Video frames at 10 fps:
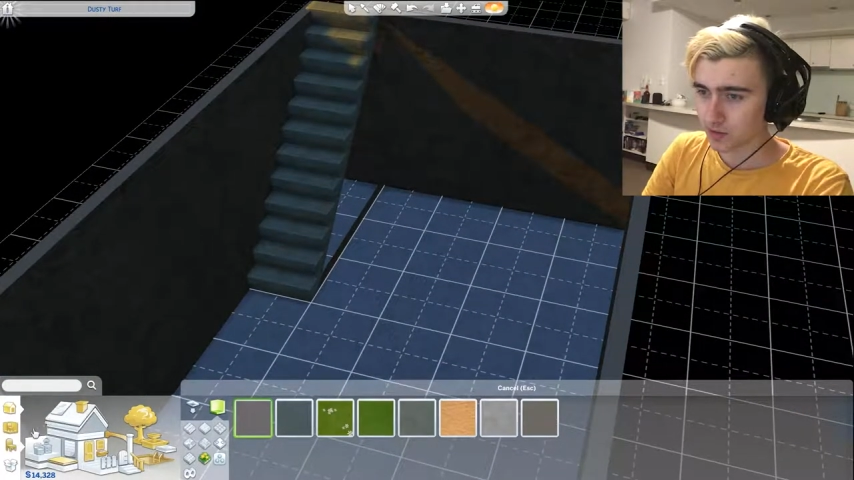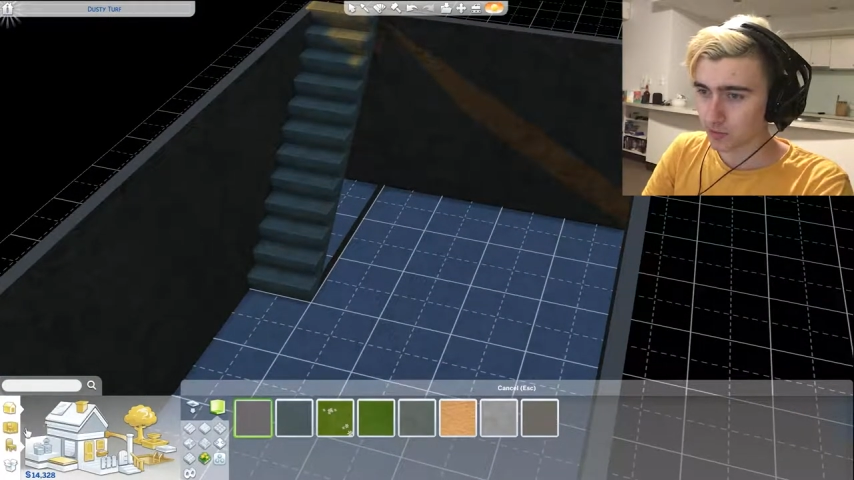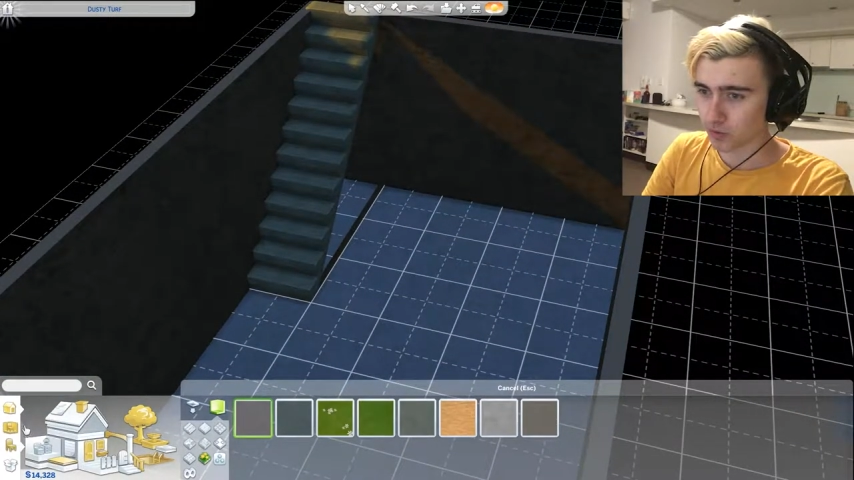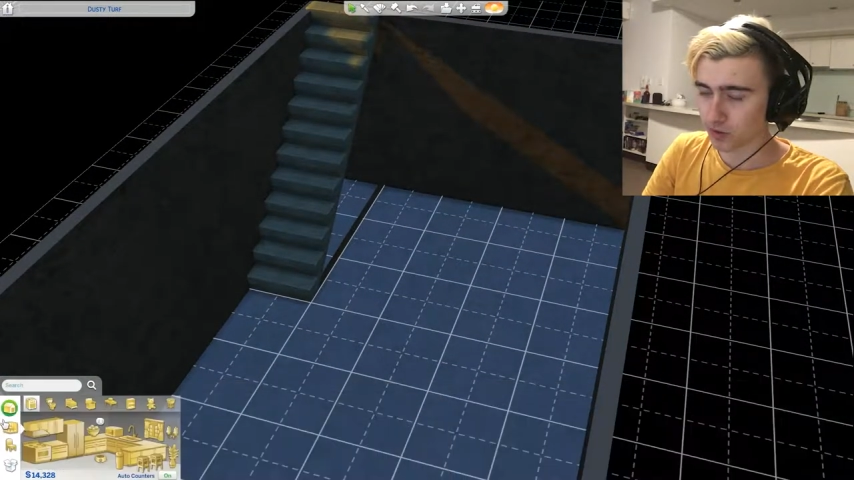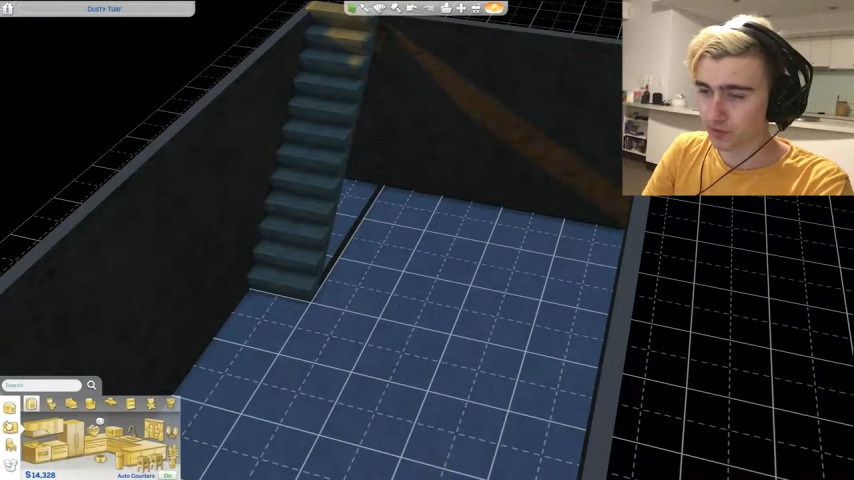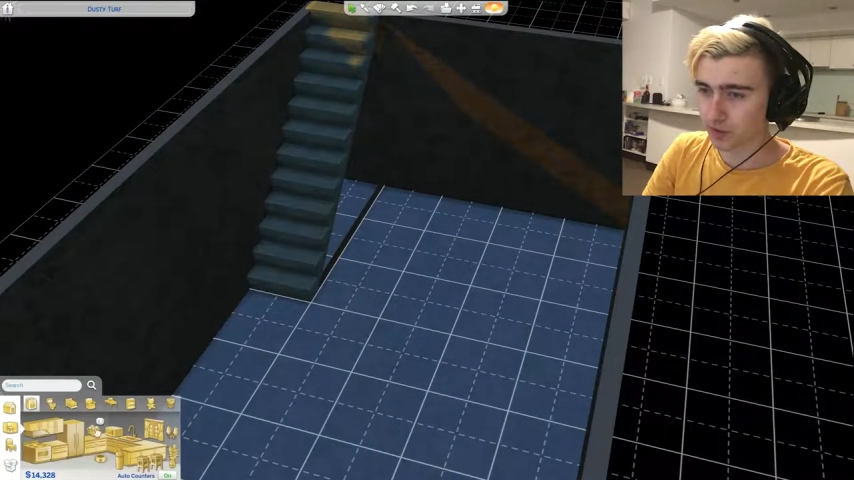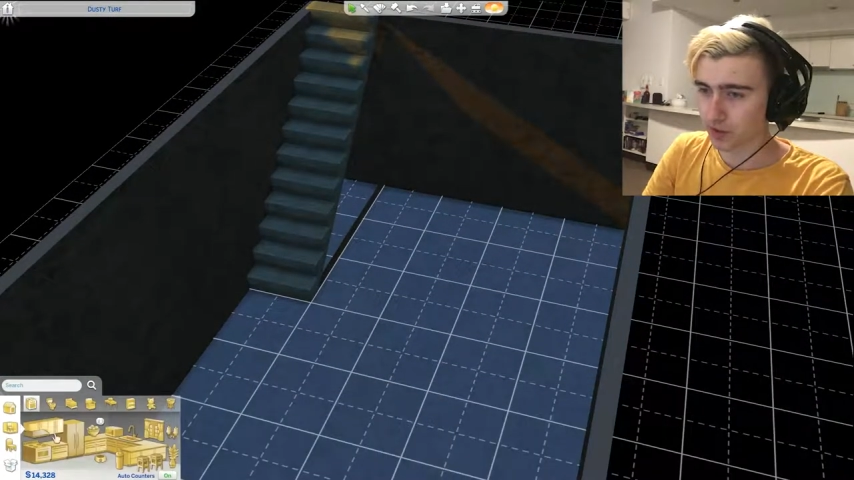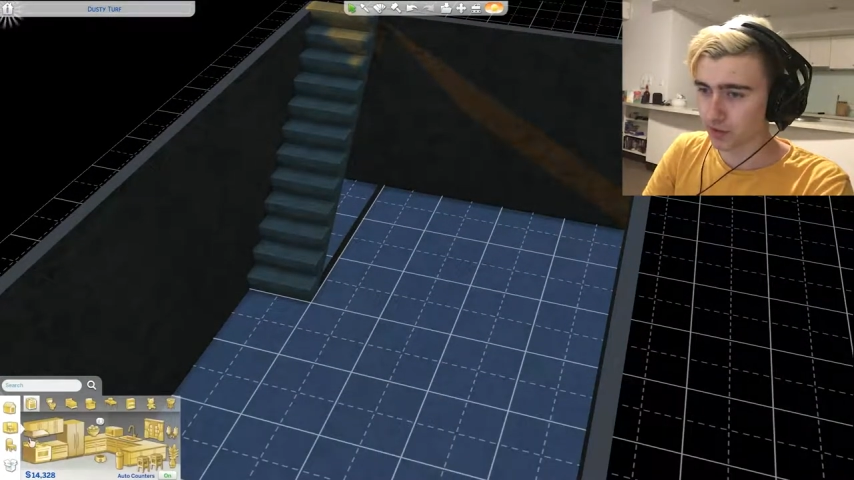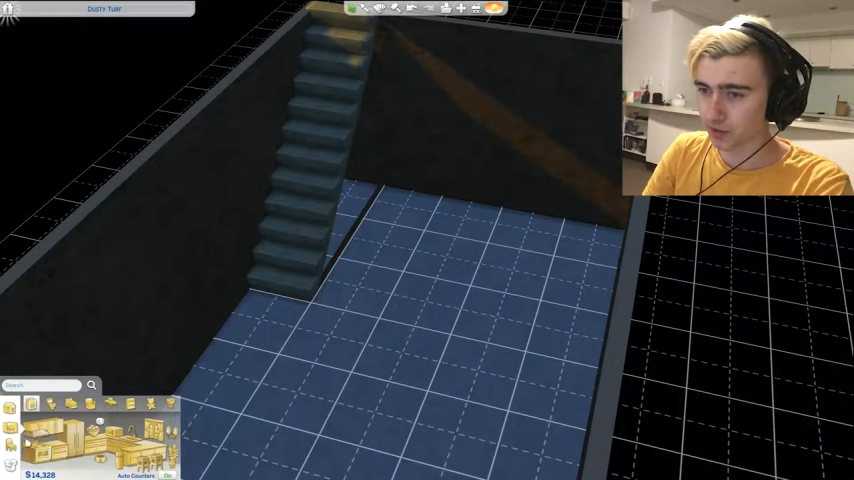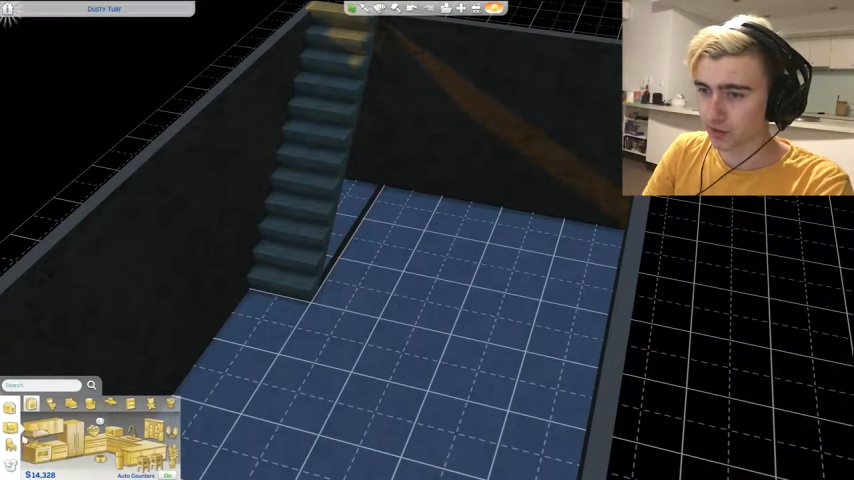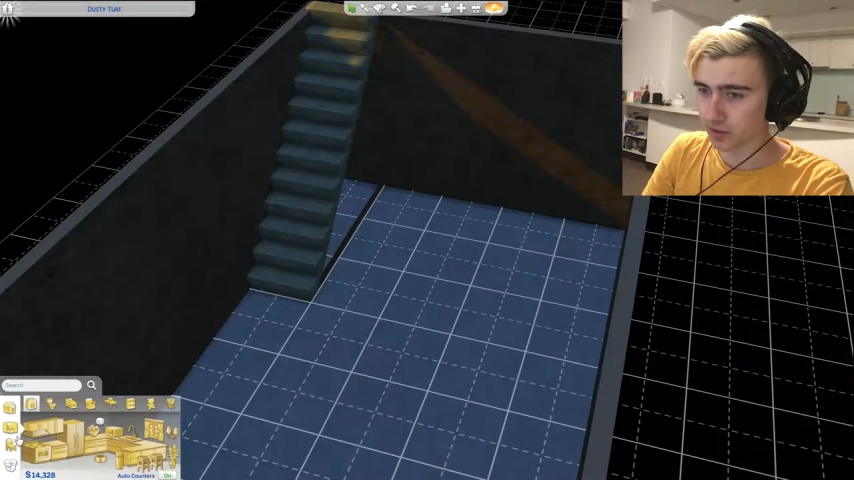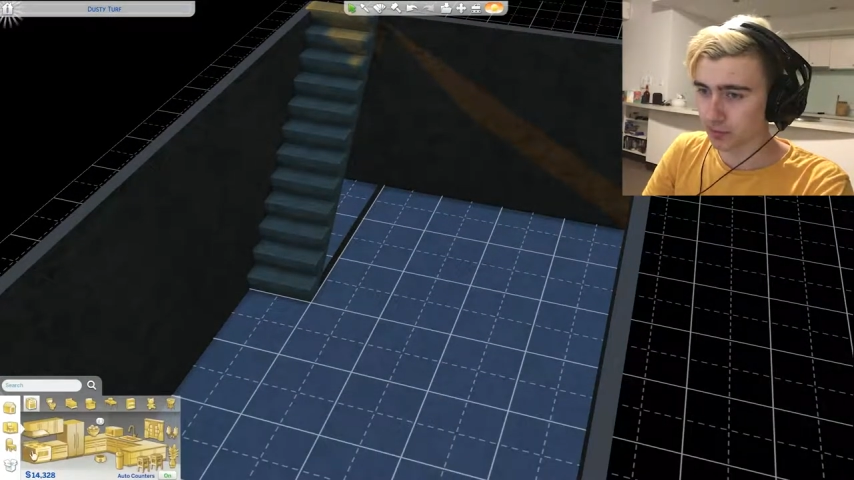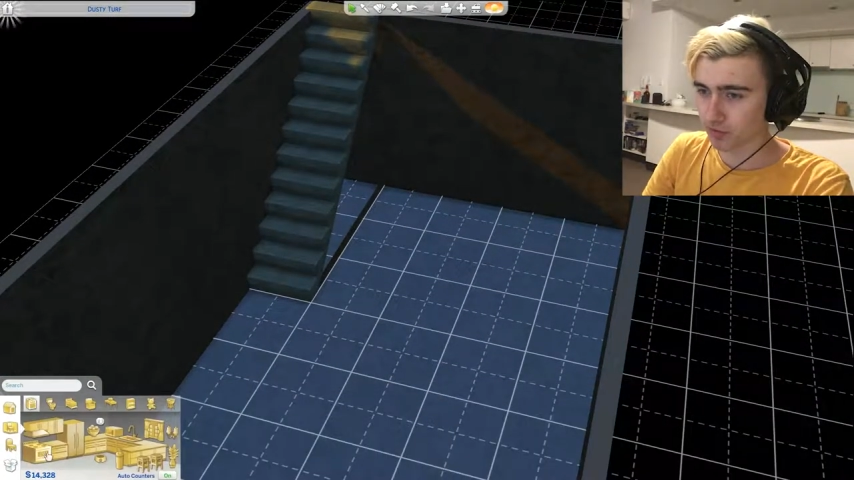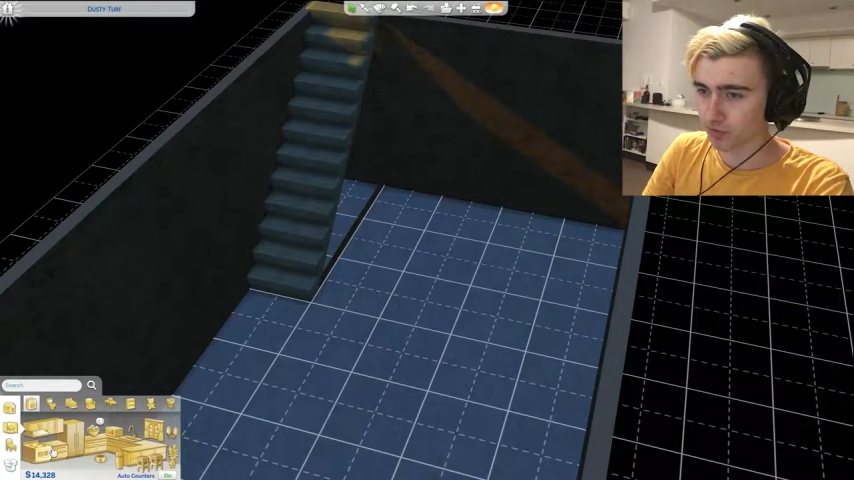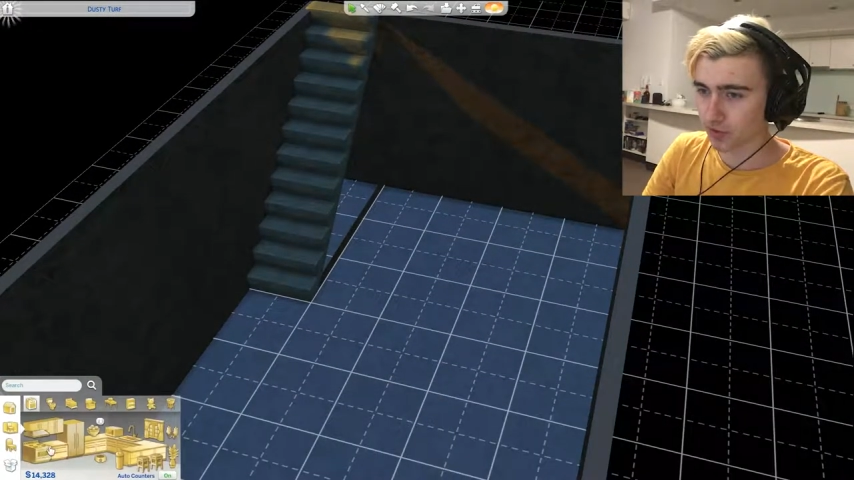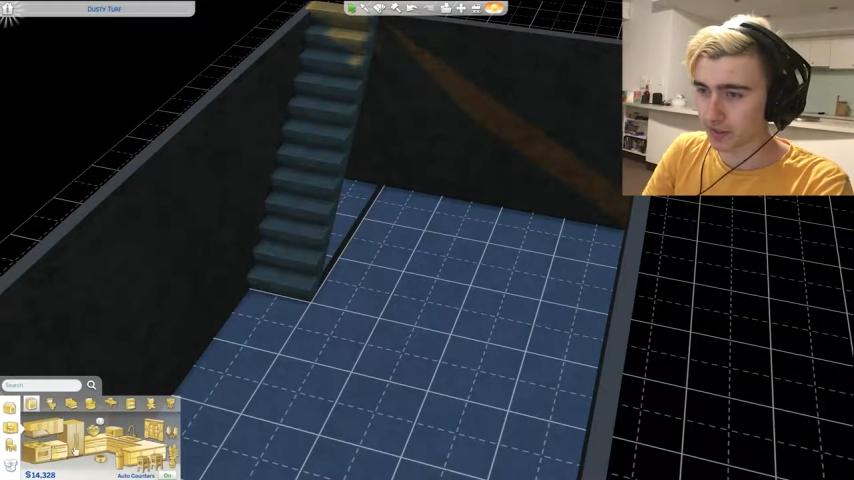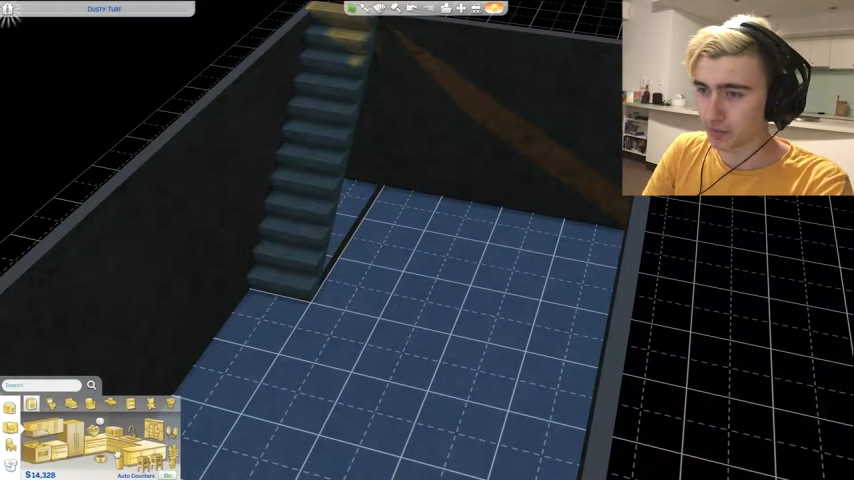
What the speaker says: We're only gonna really provide